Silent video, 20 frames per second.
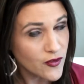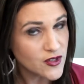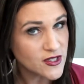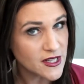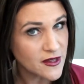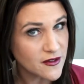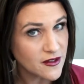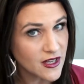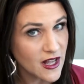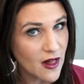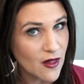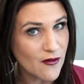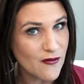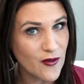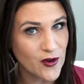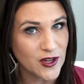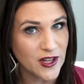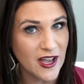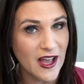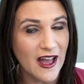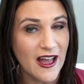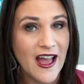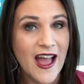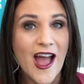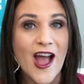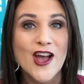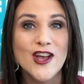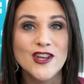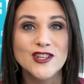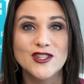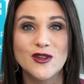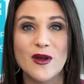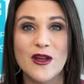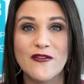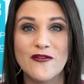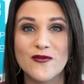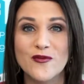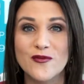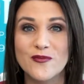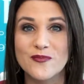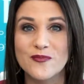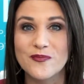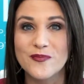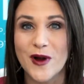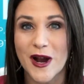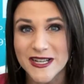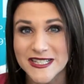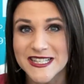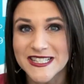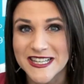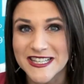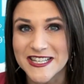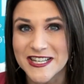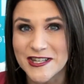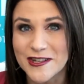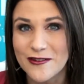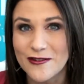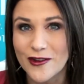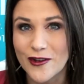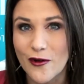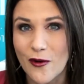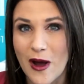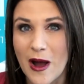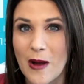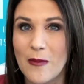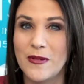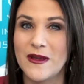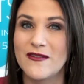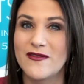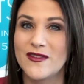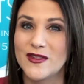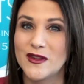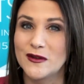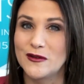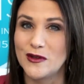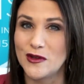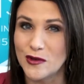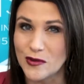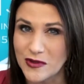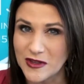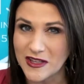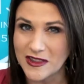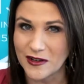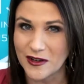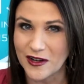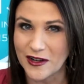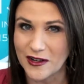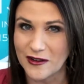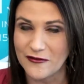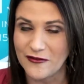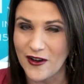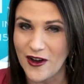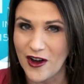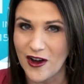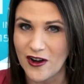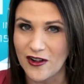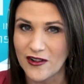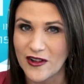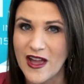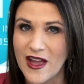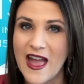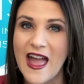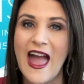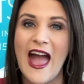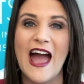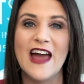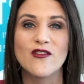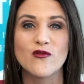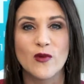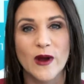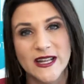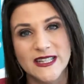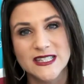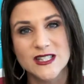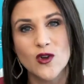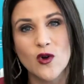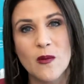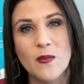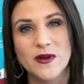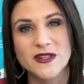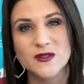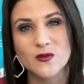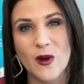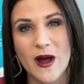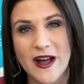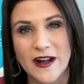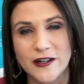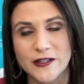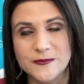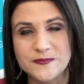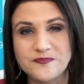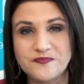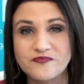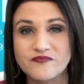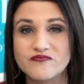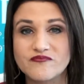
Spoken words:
Southern California. So if prices continue to go up, even though you think they're going to fall, and rates go up as well,